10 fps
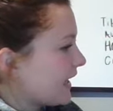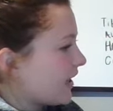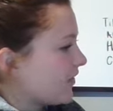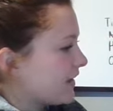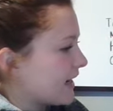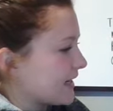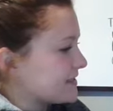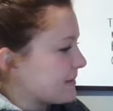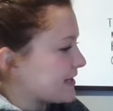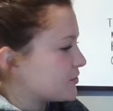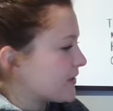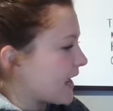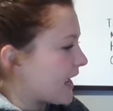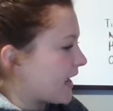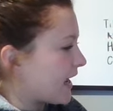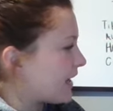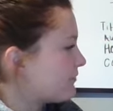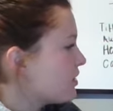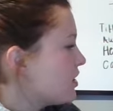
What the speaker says: On the next page, we have